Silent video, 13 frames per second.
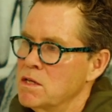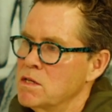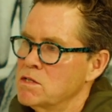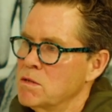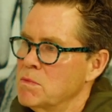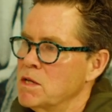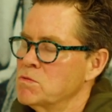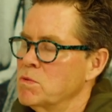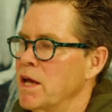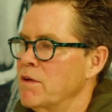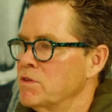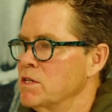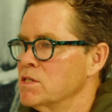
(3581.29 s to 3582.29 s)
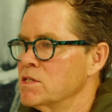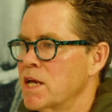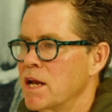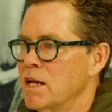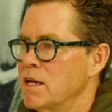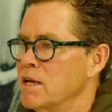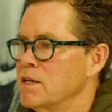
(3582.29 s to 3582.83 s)
sometimes we have to just
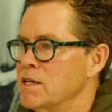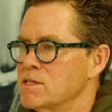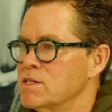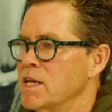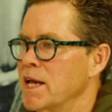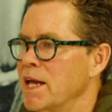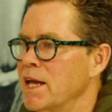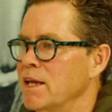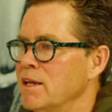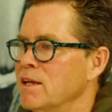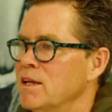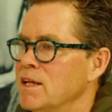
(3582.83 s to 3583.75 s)
kind of just say, hey,